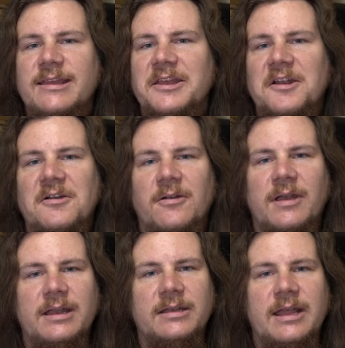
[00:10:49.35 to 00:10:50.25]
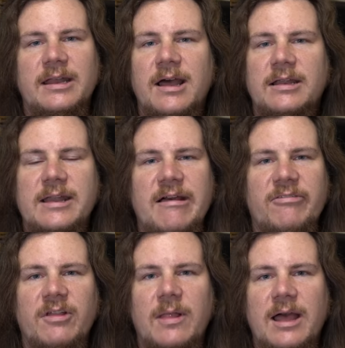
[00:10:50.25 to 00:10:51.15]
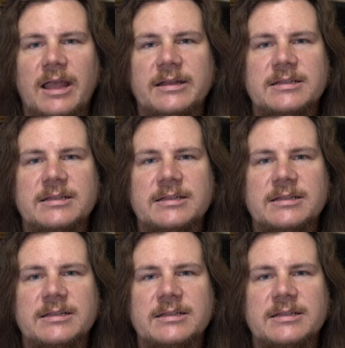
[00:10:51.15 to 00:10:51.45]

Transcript: you know, and on down the line.